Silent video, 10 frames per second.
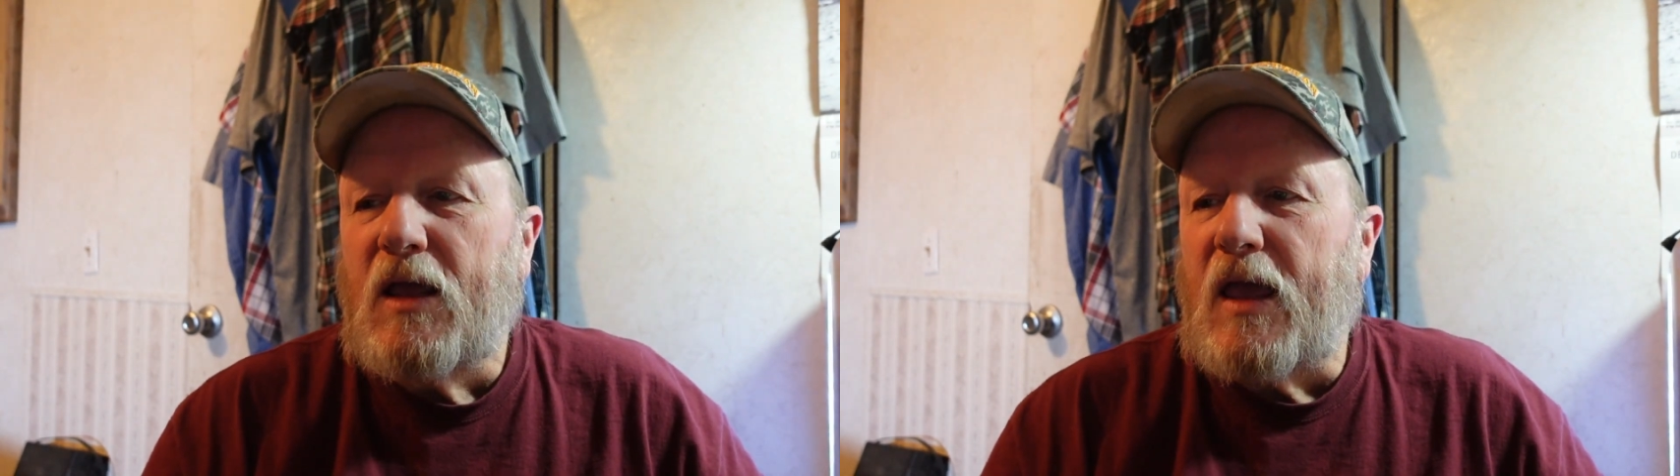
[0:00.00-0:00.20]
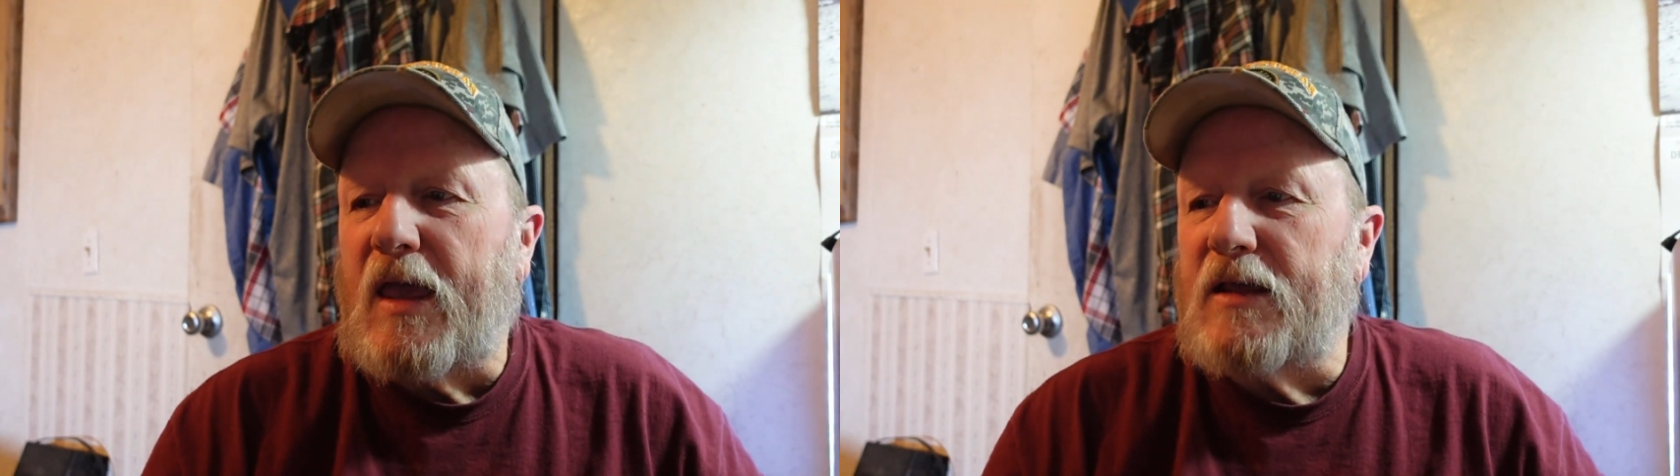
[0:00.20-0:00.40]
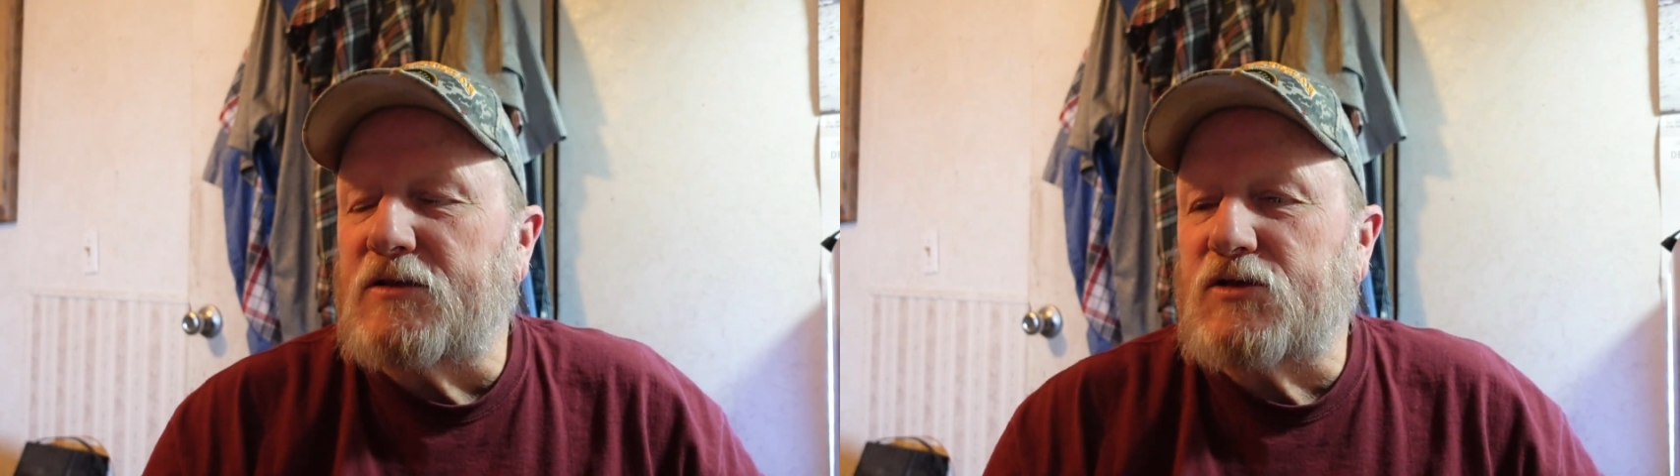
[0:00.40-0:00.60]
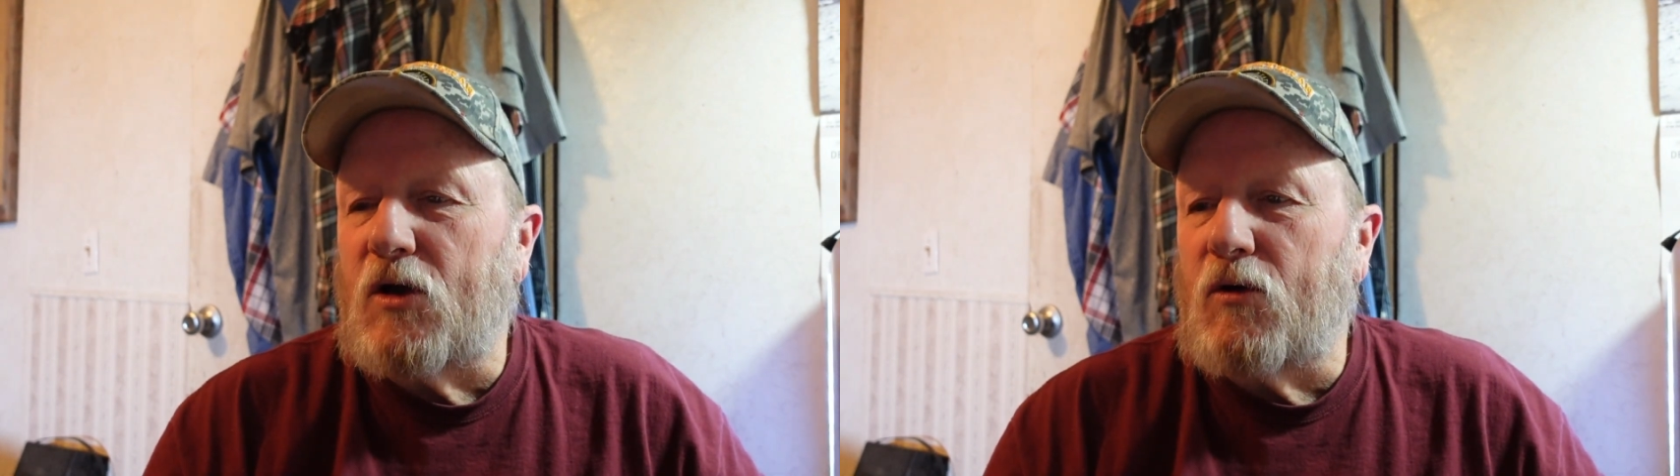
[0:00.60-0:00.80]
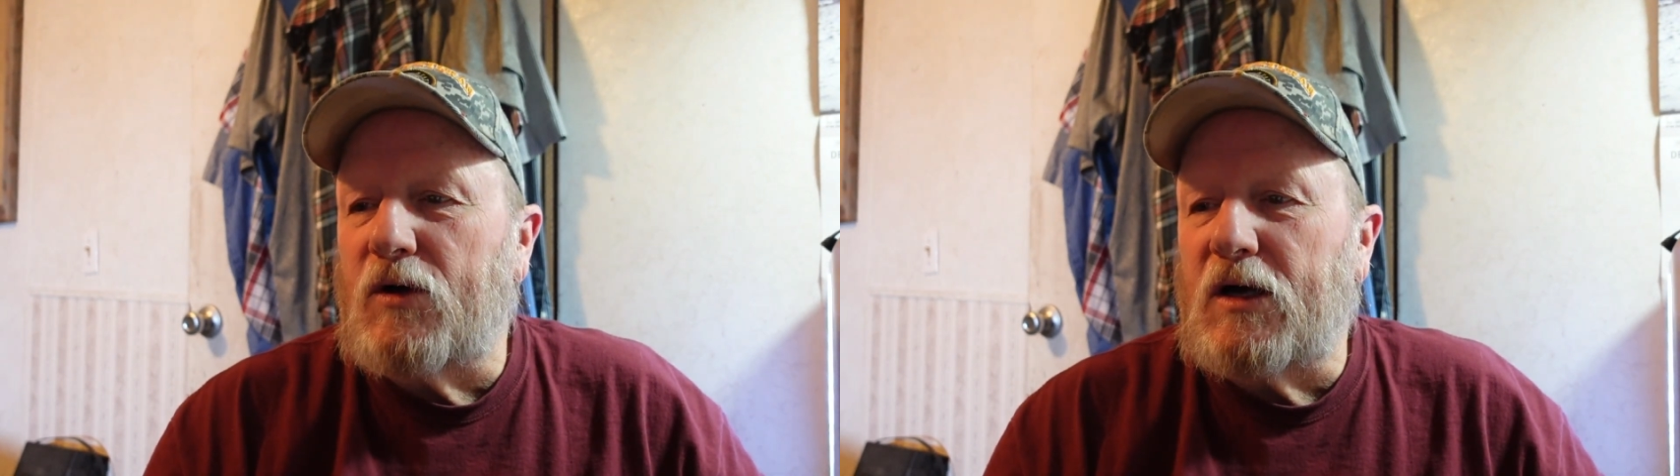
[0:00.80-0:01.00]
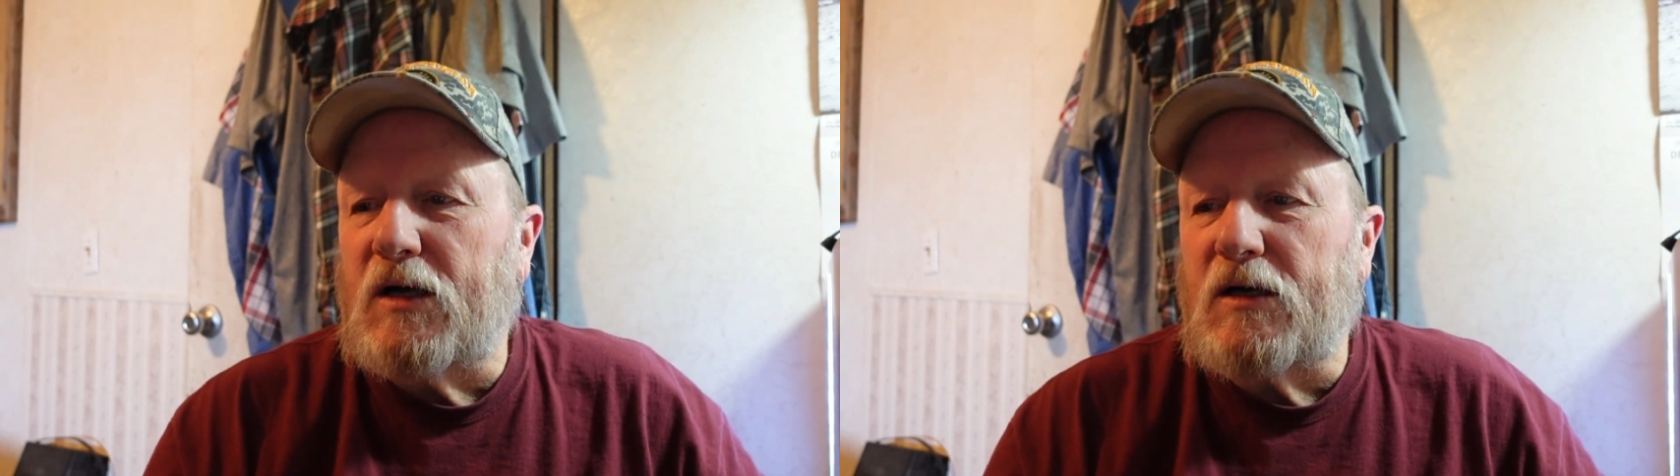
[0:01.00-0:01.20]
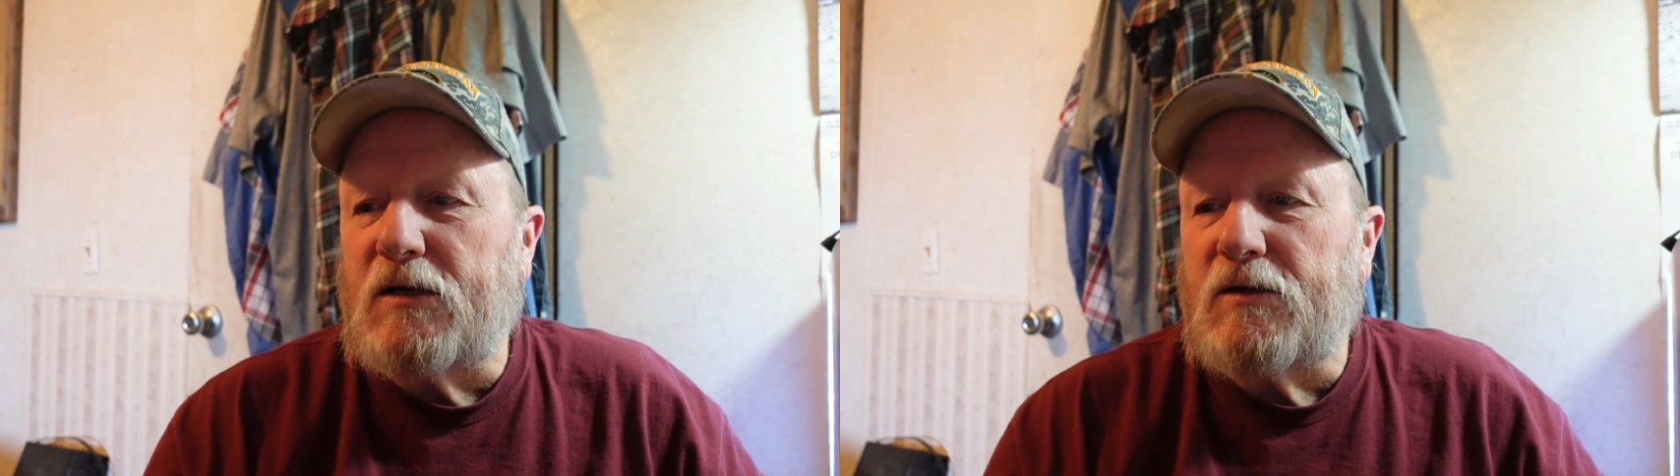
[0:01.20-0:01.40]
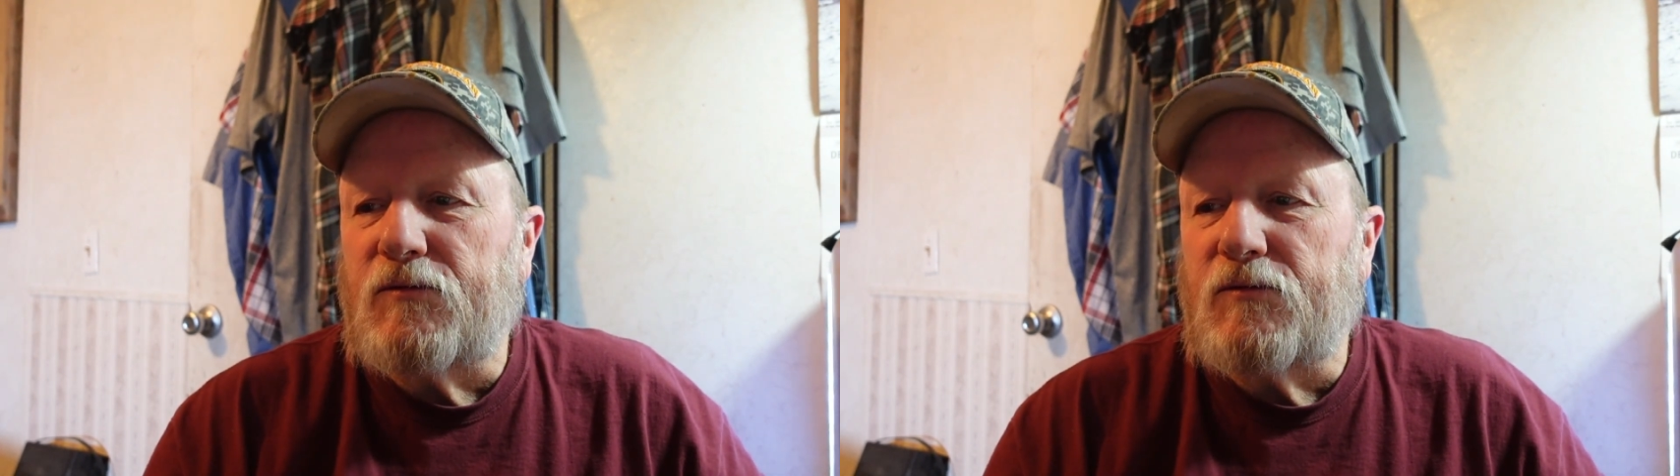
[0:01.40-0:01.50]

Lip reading: And so